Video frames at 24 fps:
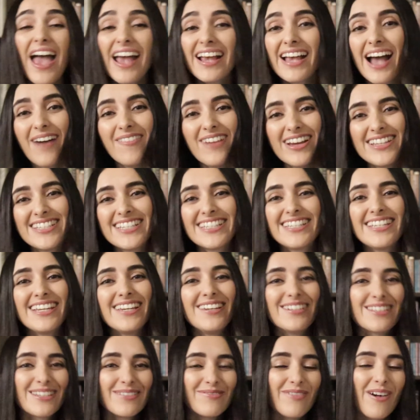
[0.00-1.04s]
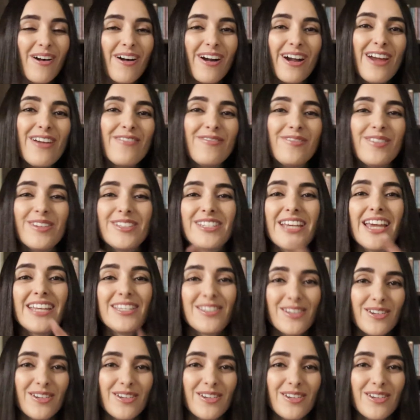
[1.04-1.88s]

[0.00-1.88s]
Can't wait to see you tomorrow for day